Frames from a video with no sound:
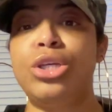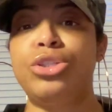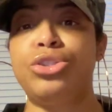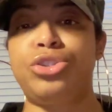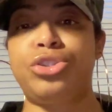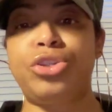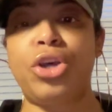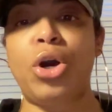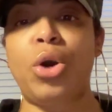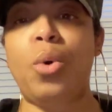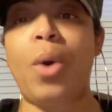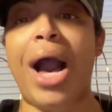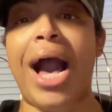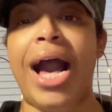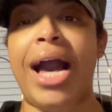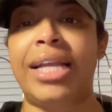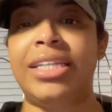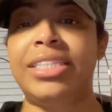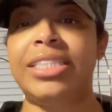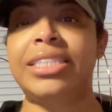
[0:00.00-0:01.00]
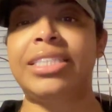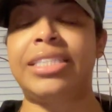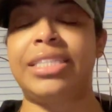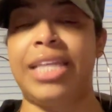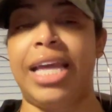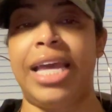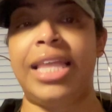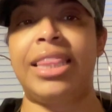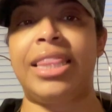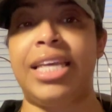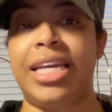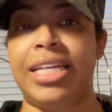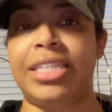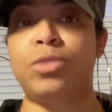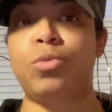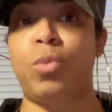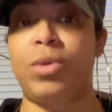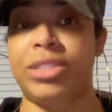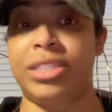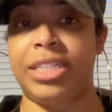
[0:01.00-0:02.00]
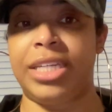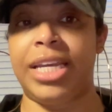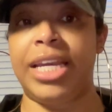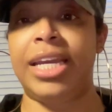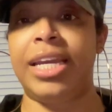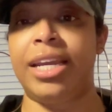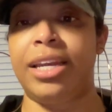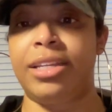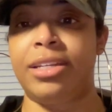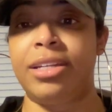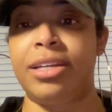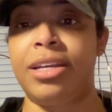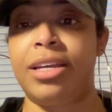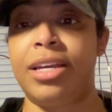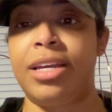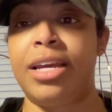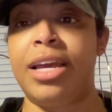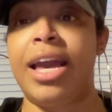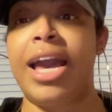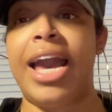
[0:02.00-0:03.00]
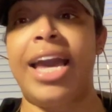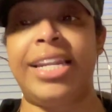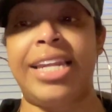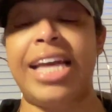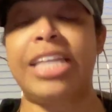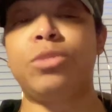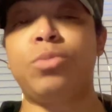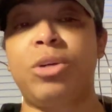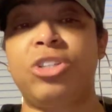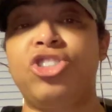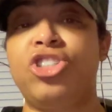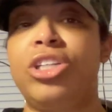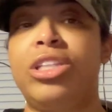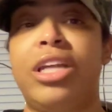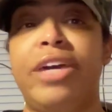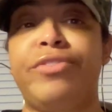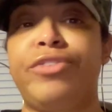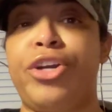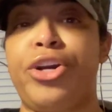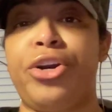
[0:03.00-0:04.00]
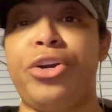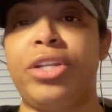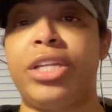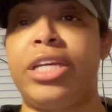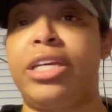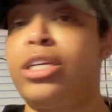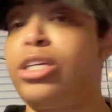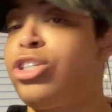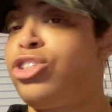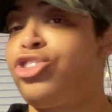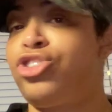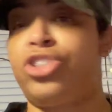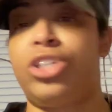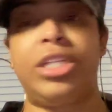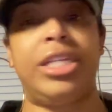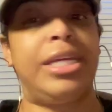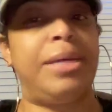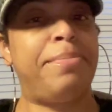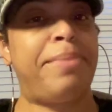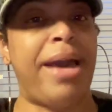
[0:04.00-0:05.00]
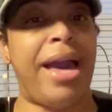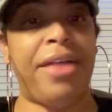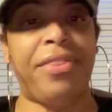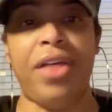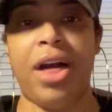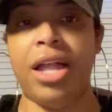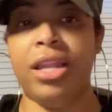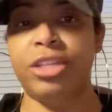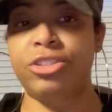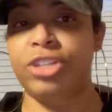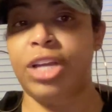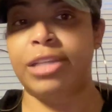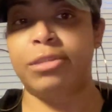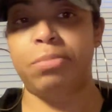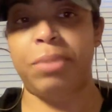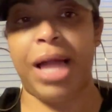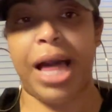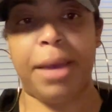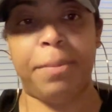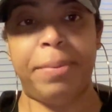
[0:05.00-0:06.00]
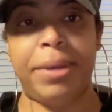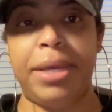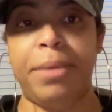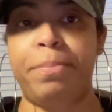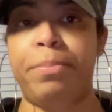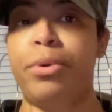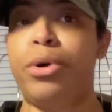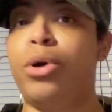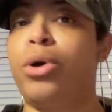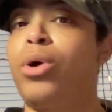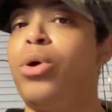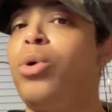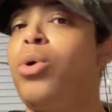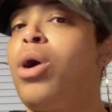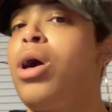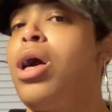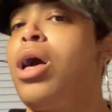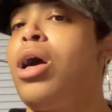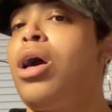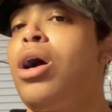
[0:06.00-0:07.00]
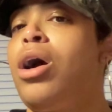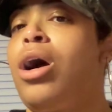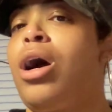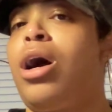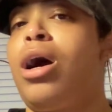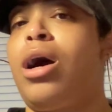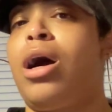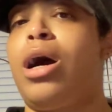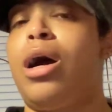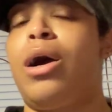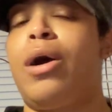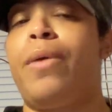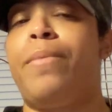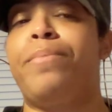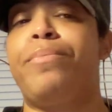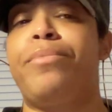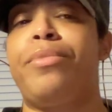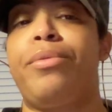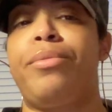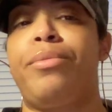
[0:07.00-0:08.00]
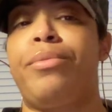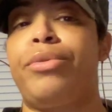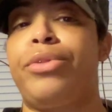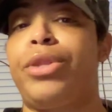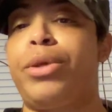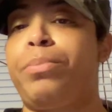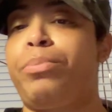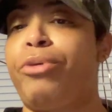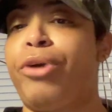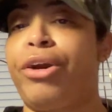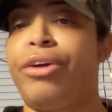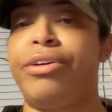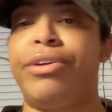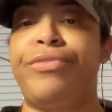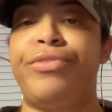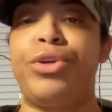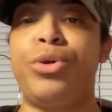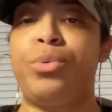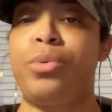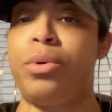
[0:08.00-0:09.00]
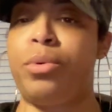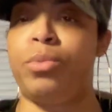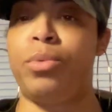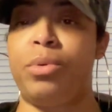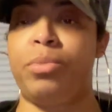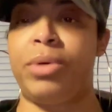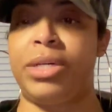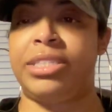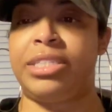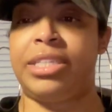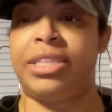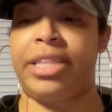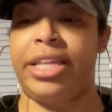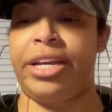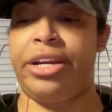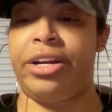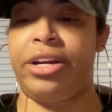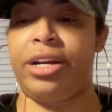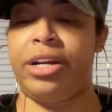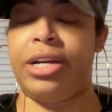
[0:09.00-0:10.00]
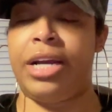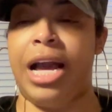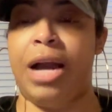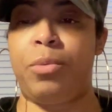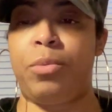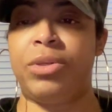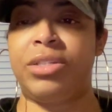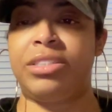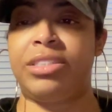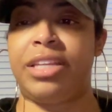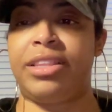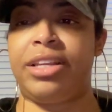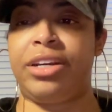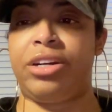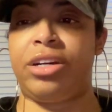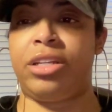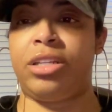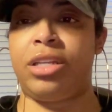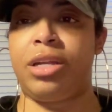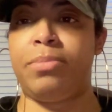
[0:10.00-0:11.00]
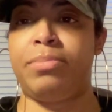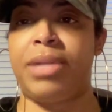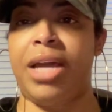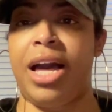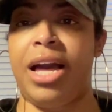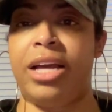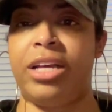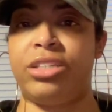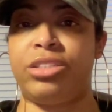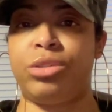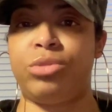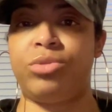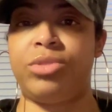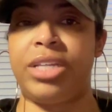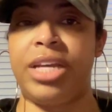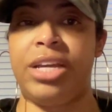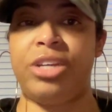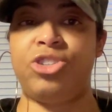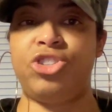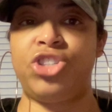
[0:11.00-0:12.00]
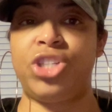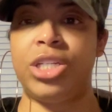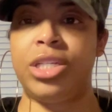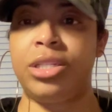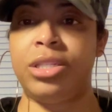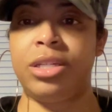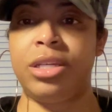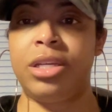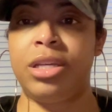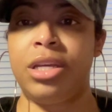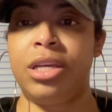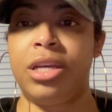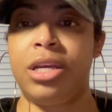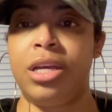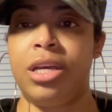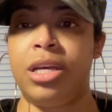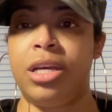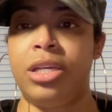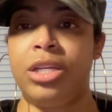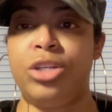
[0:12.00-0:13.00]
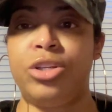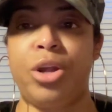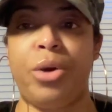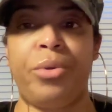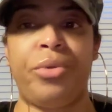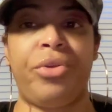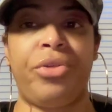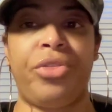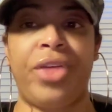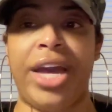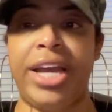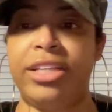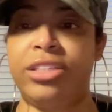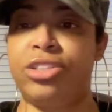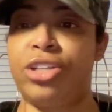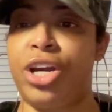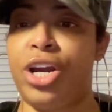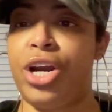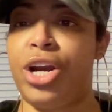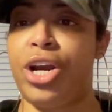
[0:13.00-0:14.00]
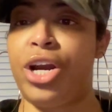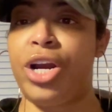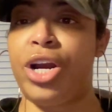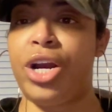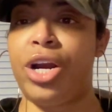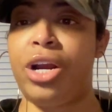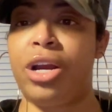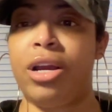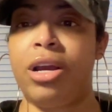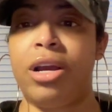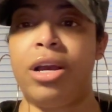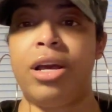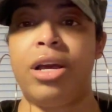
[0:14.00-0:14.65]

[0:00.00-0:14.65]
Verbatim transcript: So I just say this once again, and that's why she left early. She didn't pathologize black people. Um, the Prairie View, what, what was it? Their, I want to say their alumni association, you know, thanked her.